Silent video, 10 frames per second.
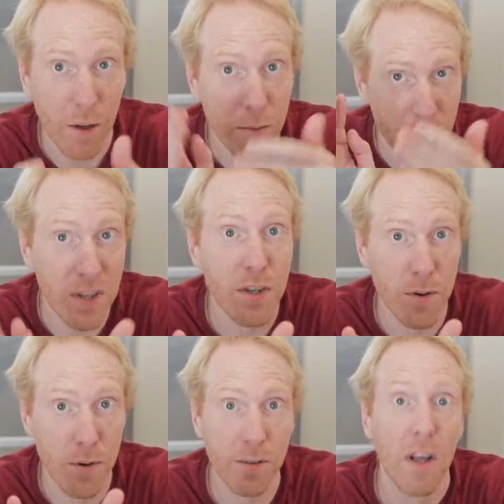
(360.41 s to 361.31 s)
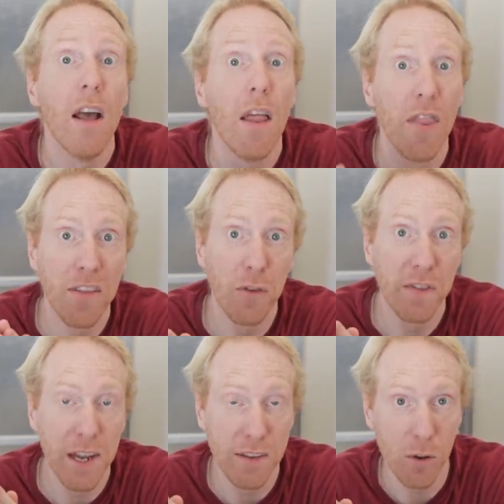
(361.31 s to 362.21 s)
of features that the
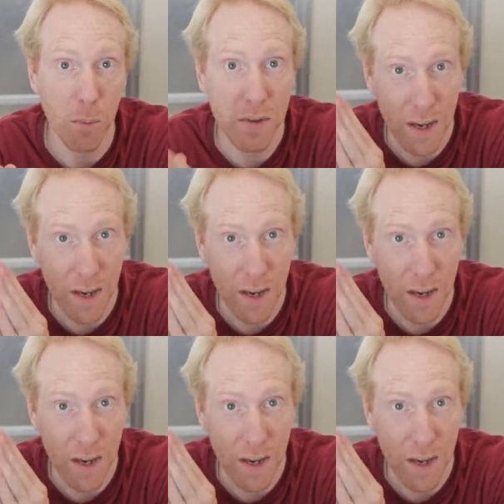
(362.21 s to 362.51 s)
telescope